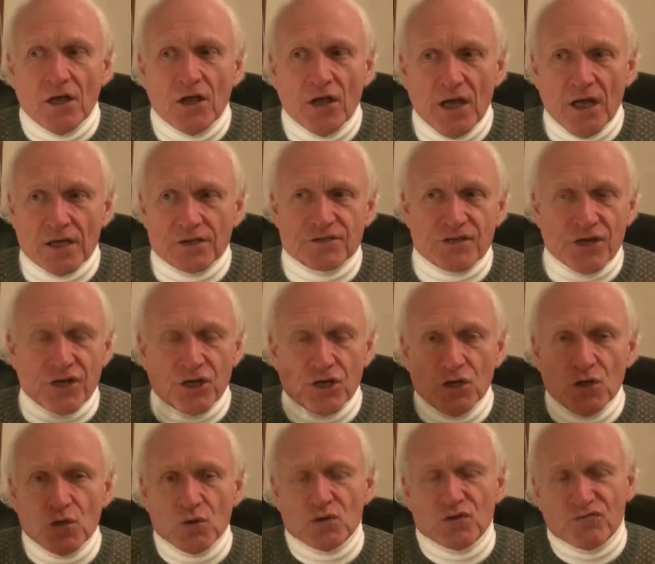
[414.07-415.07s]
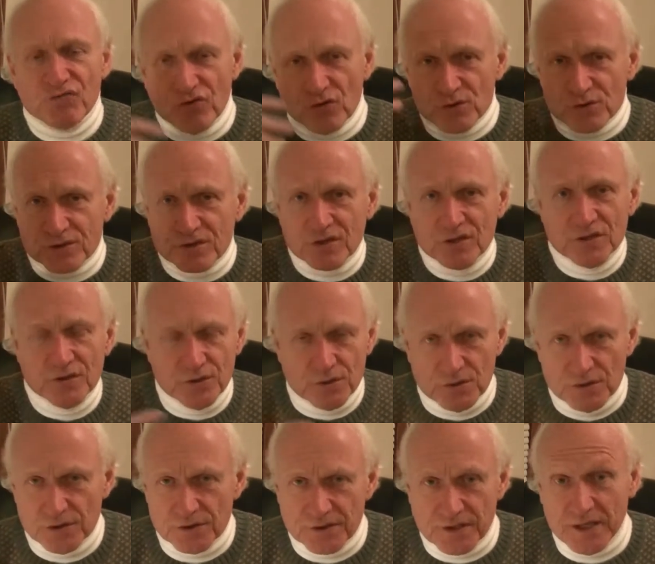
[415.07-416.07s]
It's a useful
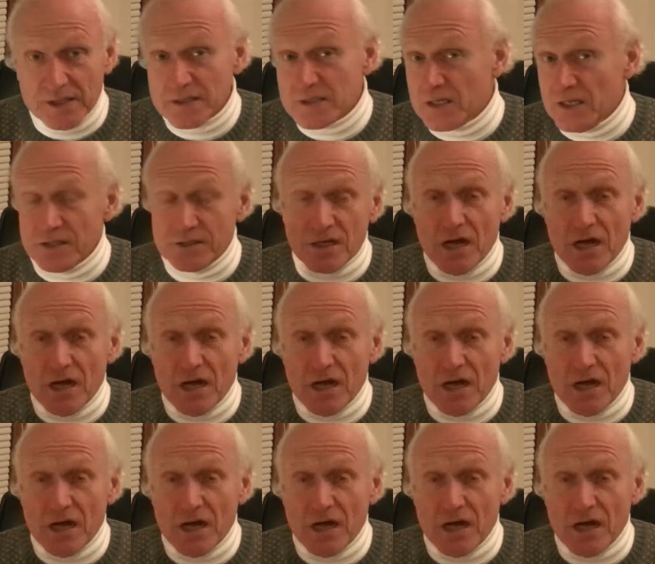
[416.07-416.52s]
tool that says,